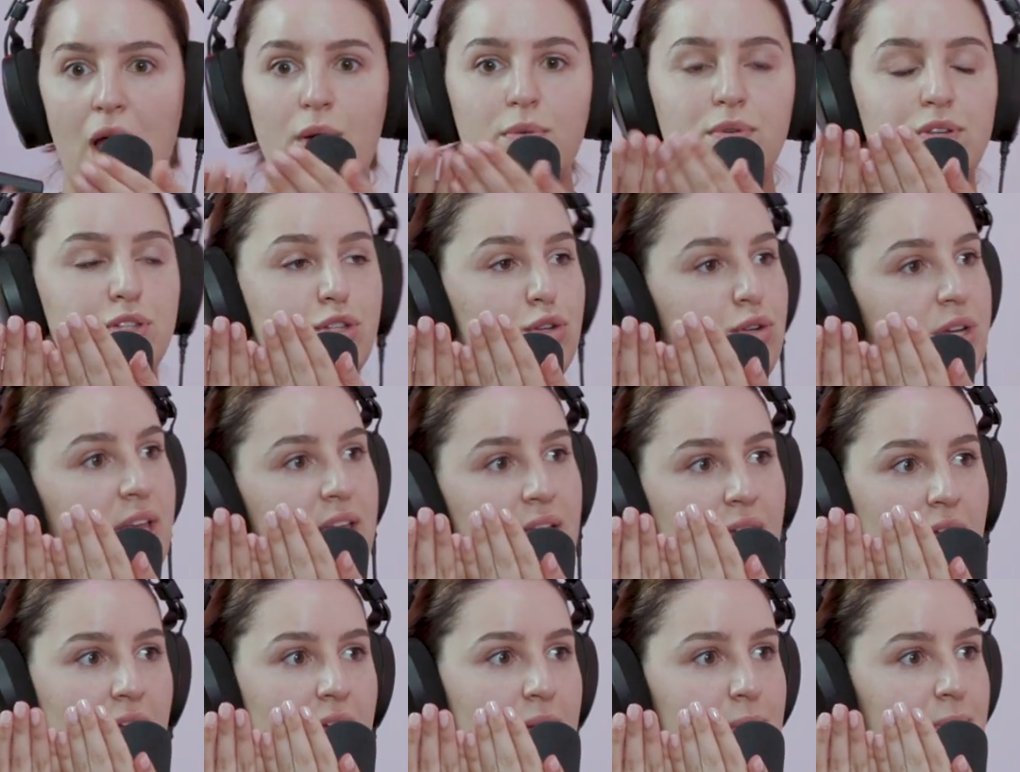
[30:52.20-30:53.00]
I was
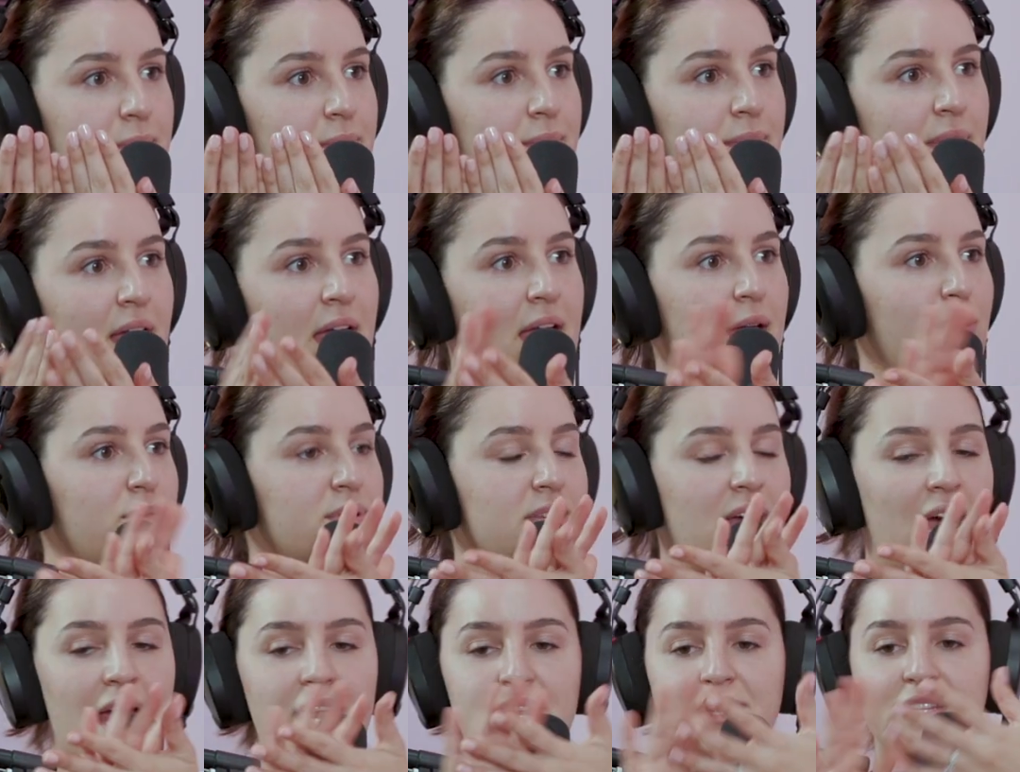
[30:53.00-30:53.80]
looking at him. He
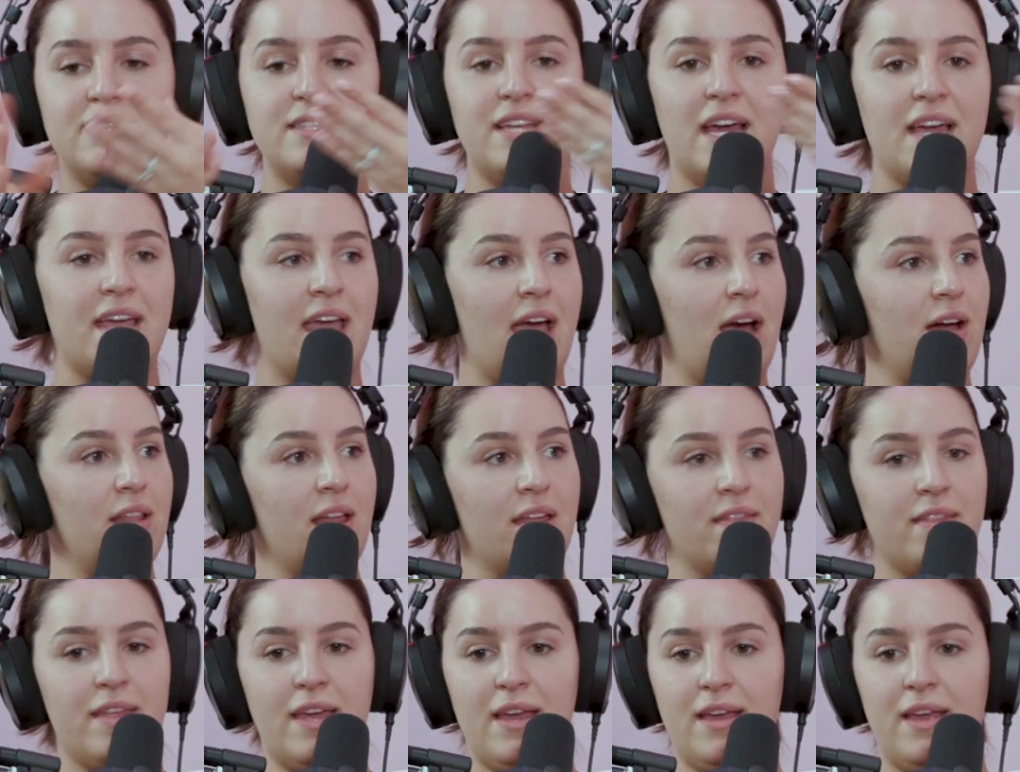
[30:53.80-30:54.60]
had his deck
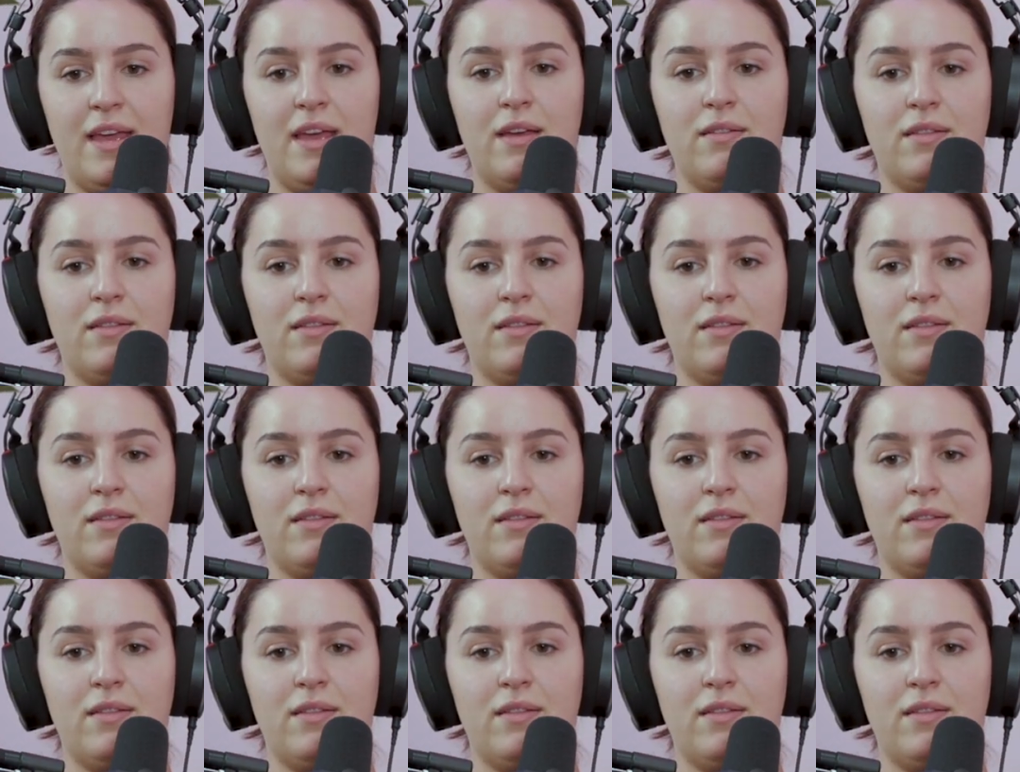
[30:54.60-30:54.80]
out like the